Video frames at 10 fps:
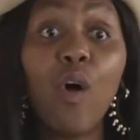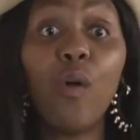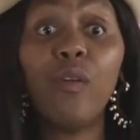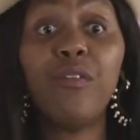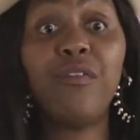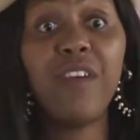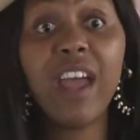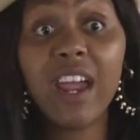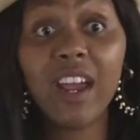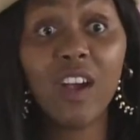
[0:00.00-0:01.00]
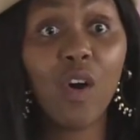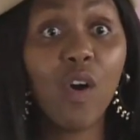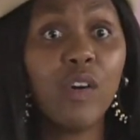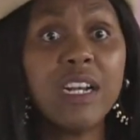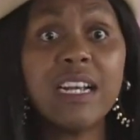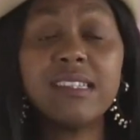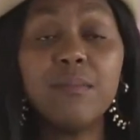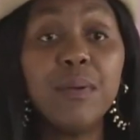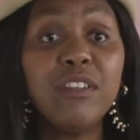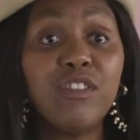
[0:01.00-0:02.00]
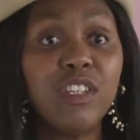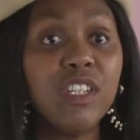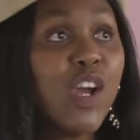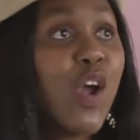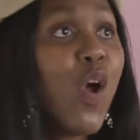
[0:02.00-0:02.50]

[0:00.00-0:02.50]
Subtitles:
or a fair or an exhibition,